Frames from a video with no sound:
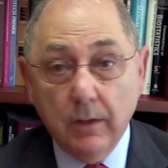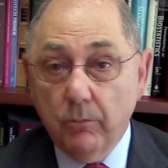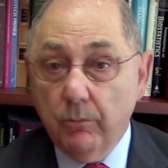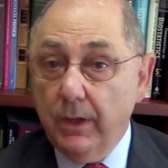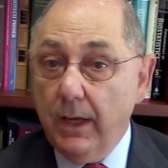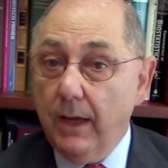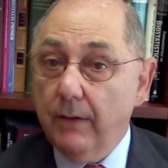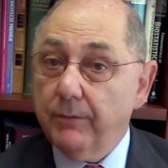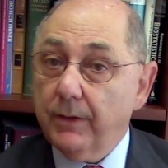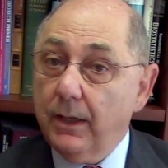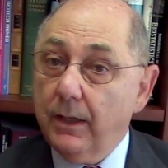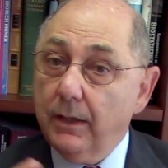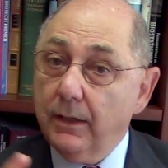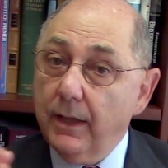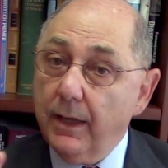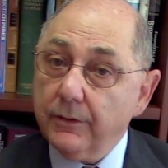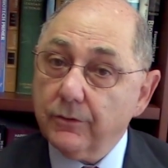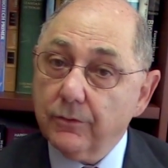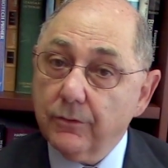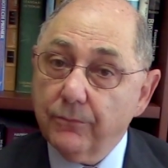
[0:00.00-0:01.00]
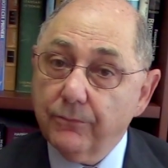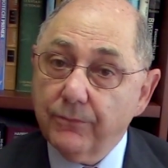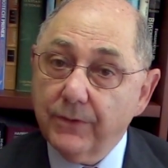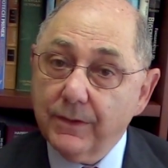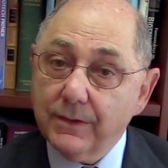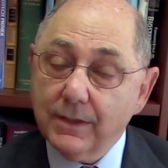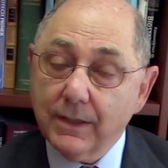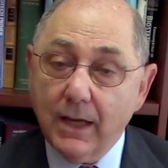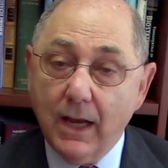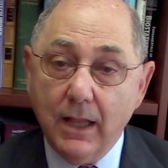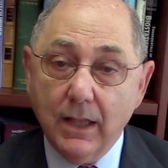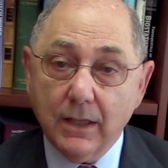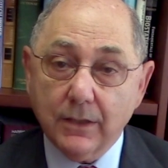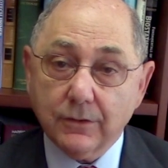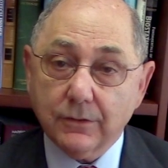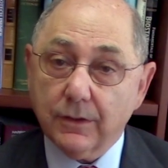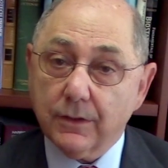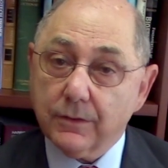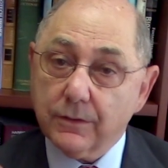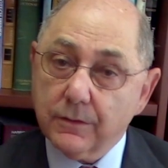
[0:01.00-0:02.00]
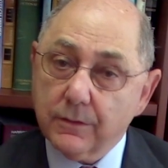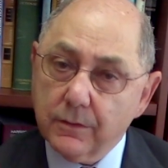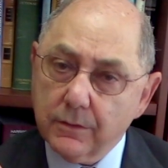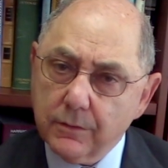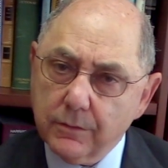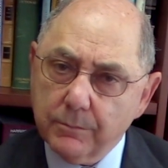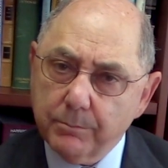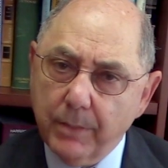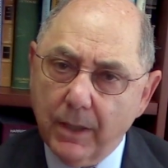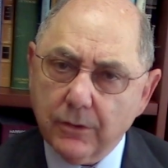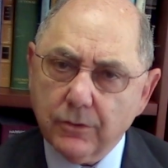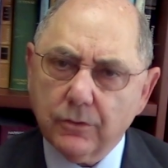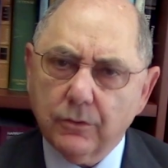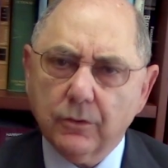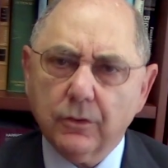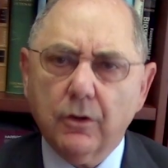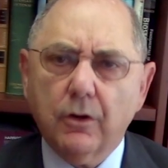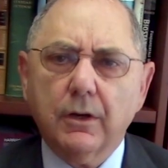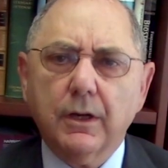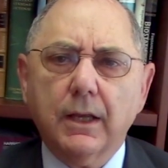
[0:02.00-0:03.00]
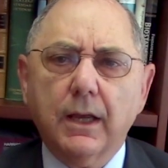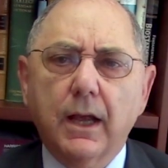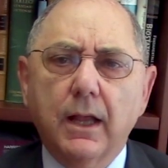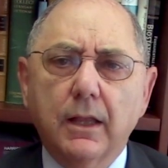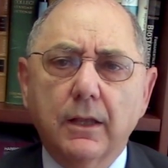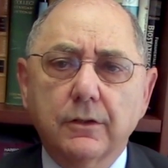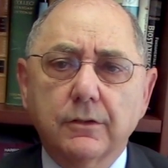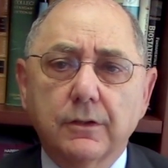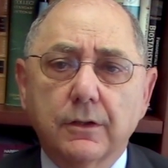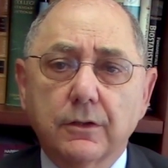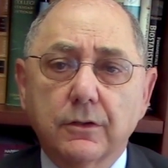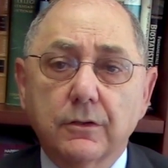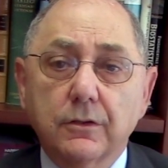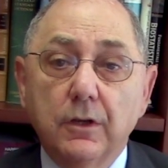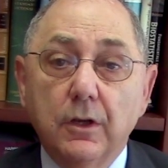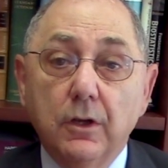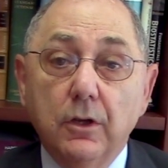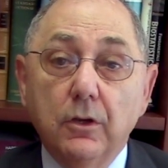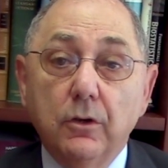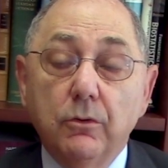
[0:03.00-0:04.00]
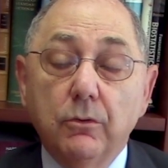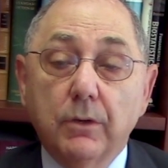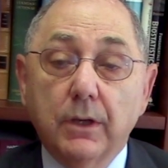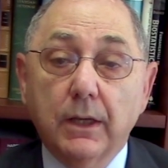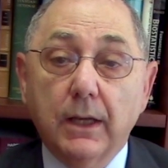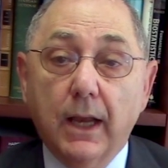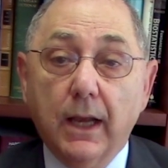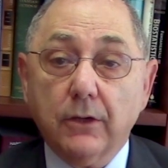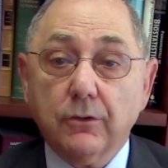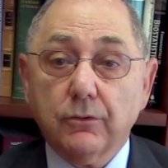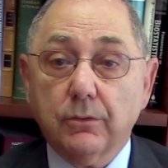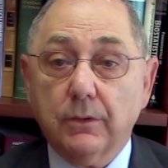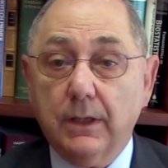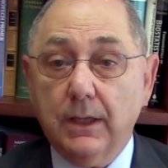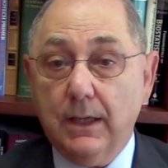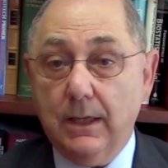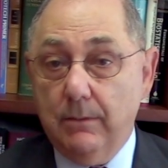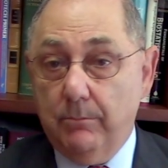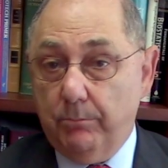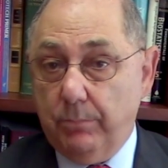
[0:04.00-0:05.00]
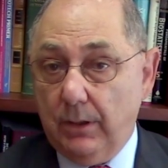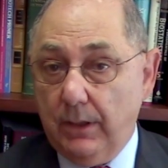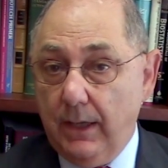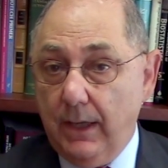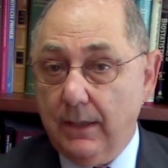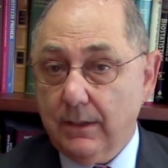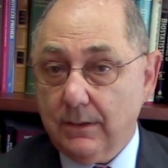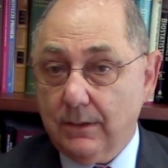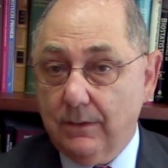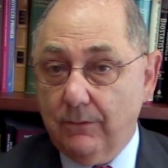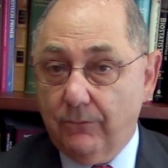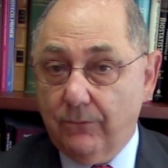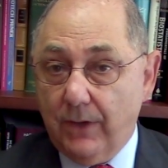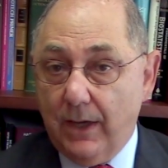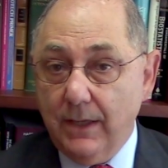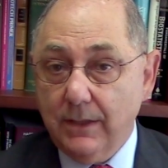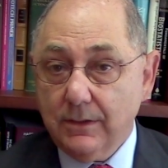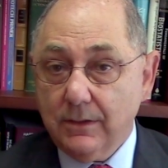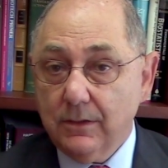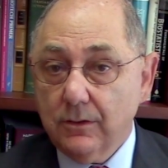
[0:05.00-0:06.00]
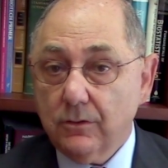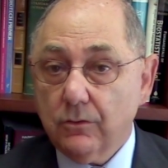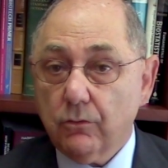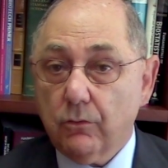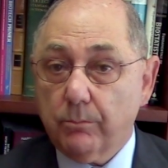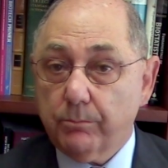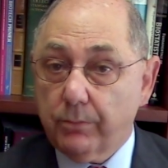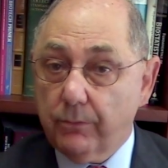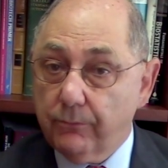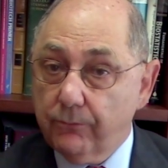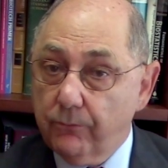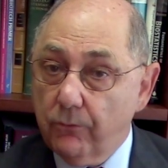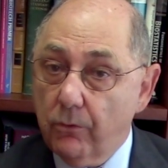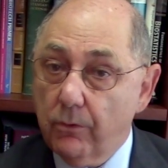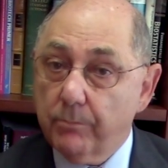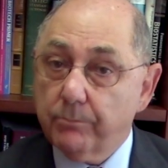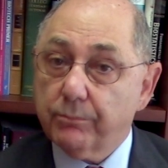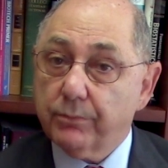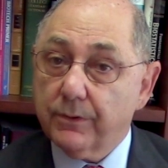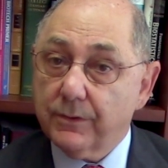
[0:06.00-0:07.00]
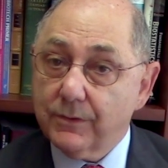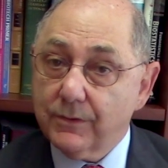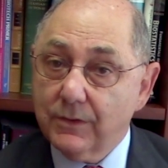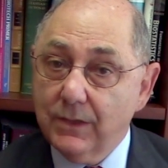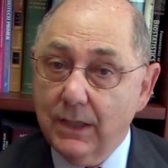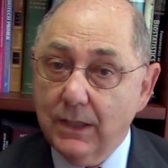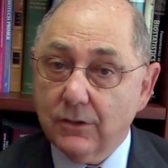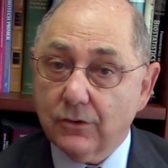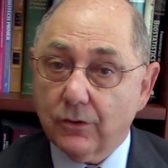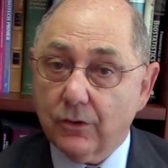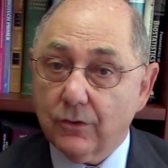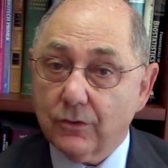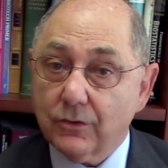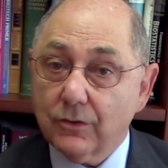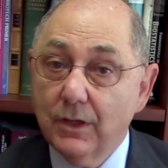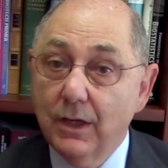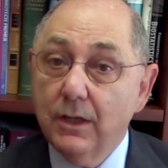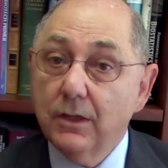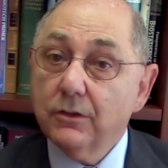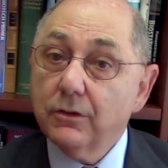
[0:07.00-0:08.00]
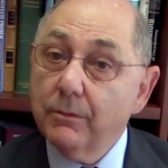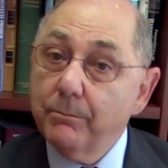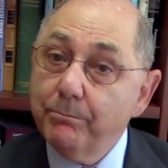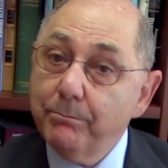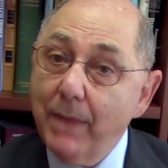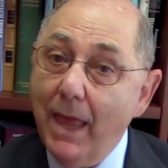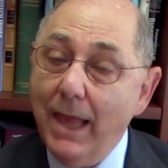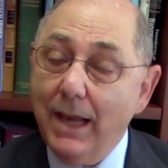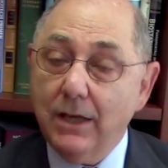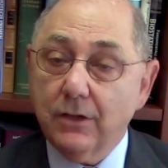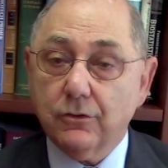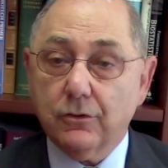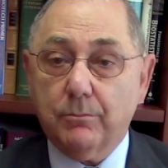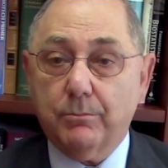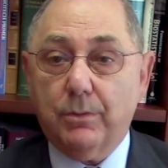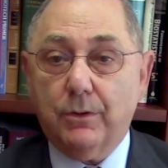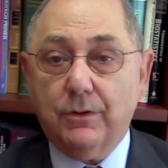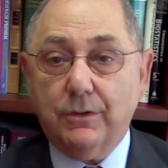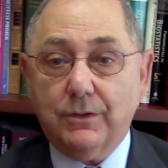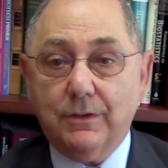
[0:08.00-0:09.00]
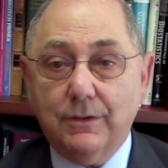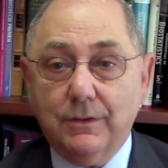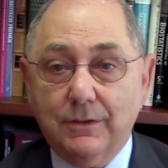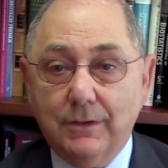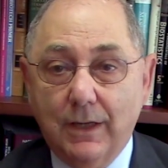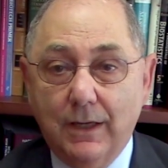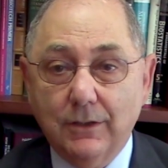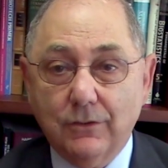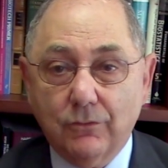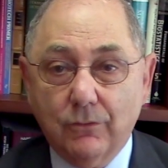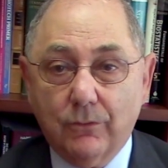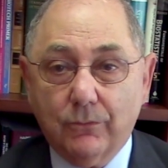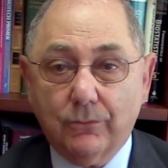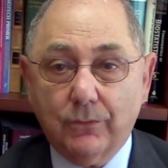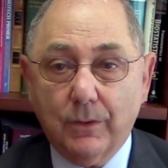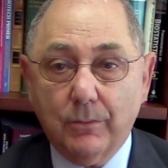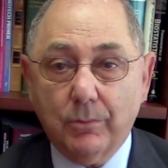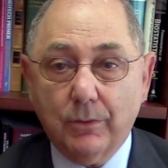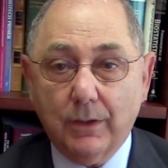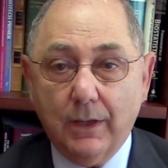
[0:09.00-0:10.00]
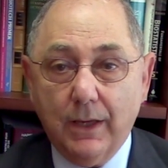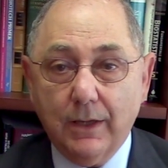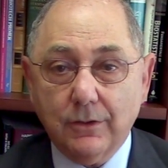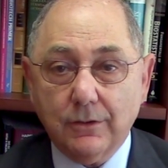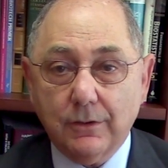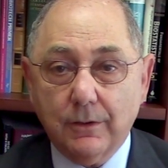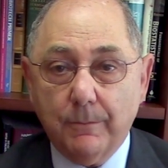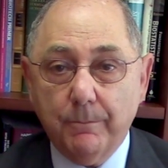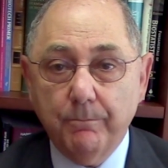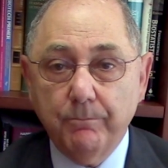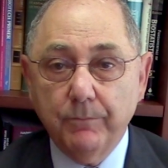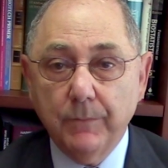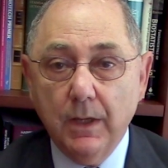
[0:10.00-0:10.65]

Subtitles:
We have electrophysiologists, special cardiologists who can actually implant devices or perform procedures to manage a person's atrial fibrillation.